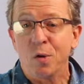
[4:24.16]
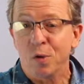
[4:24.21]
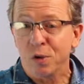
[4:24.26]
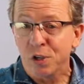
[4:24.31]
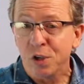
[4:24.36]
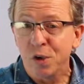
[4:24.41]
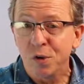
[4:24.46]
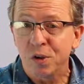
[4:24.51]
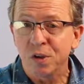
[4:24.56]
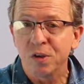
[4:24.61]
or
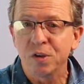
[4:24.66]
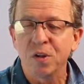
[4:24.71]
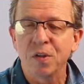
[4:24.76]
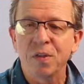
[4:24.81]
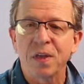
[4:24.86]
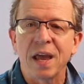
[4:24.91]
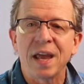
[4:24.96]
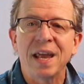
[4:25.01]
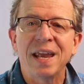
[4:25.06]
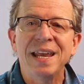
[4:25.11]
you can do
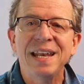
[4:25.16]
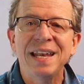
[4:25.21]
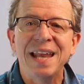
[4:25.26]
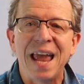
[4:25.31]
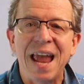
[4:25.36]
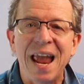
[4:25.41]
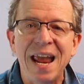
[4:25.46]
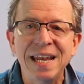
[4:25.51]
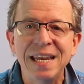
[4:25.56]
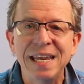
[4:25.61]
that,
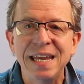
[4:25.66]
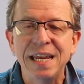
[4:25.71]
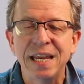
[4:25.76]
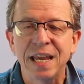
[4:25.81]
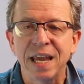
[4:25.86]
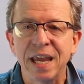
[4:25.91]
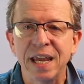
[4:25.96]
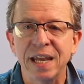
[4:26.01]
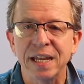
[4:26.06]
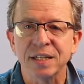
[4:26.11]
in any
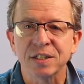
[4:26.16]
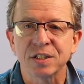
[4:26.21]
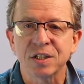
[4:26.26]
key.